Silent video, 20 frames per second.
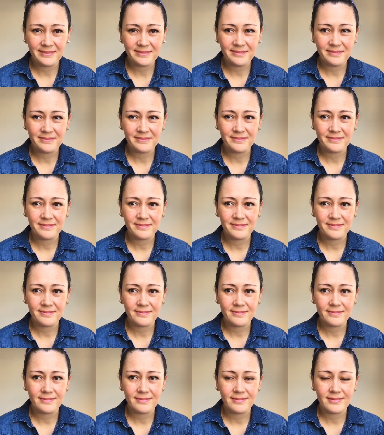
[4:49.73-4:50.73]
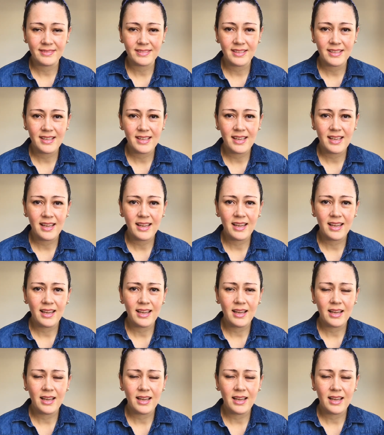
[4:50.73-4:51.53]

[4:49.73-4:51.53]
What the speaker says: [no speech]